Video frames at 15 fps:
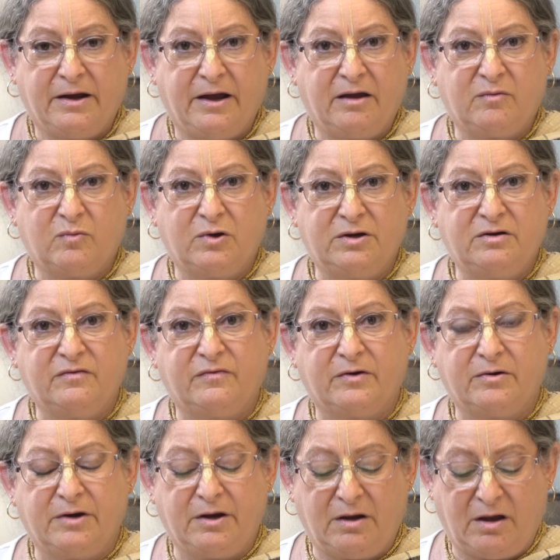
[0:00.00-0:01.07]
And one
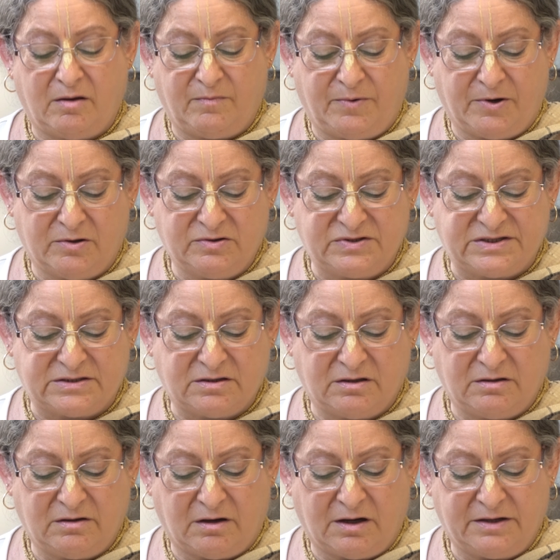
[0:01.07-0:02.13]
devotee had
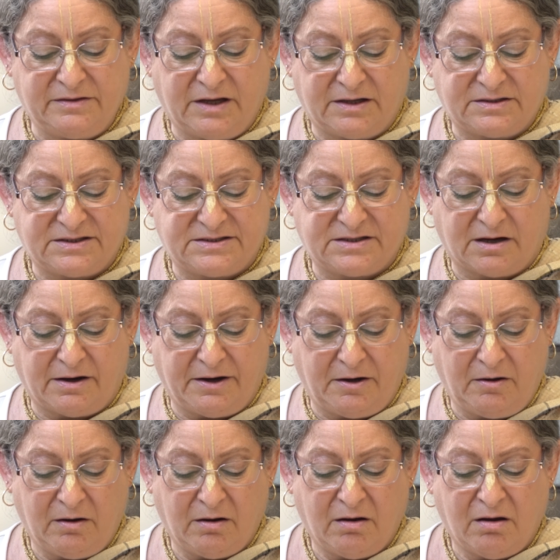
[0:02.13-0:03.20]
posted on that
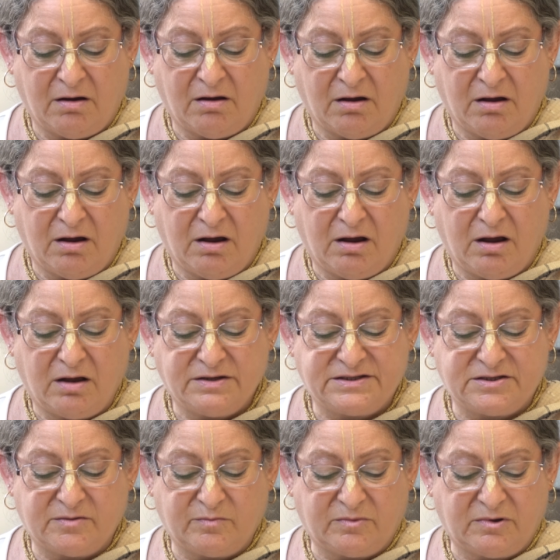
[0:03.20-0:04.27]
site
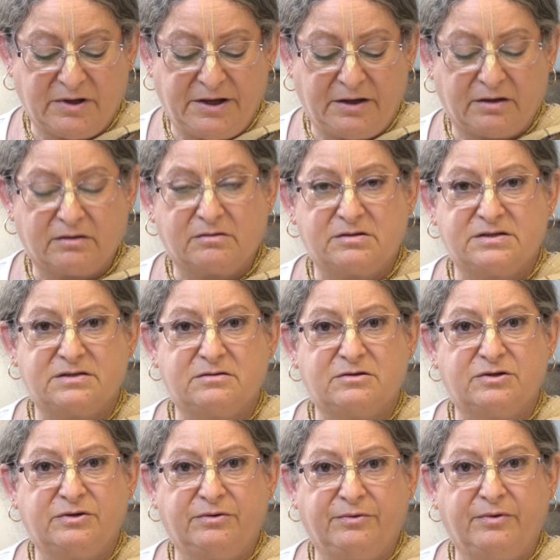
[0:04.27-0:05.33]
some links
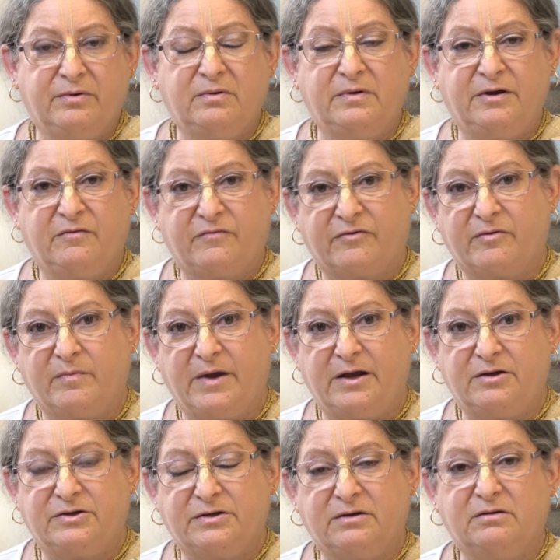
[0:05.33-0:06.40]
to
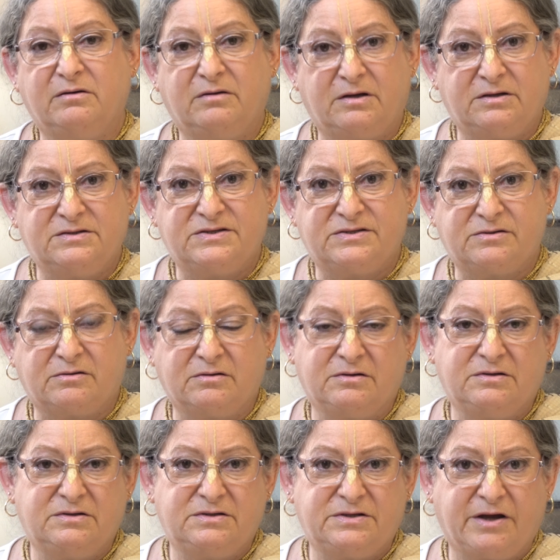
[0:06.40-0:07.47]
information on
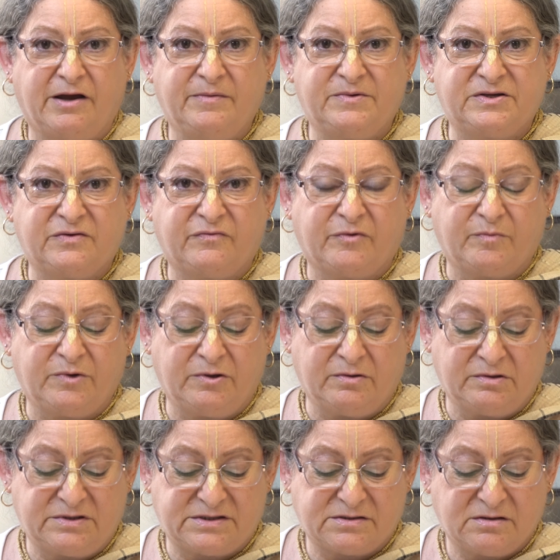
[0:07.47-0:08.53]
certain types of
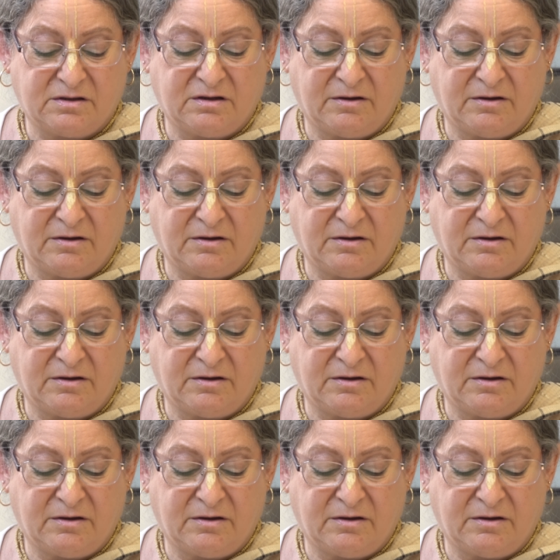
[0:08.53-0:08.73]
abuse.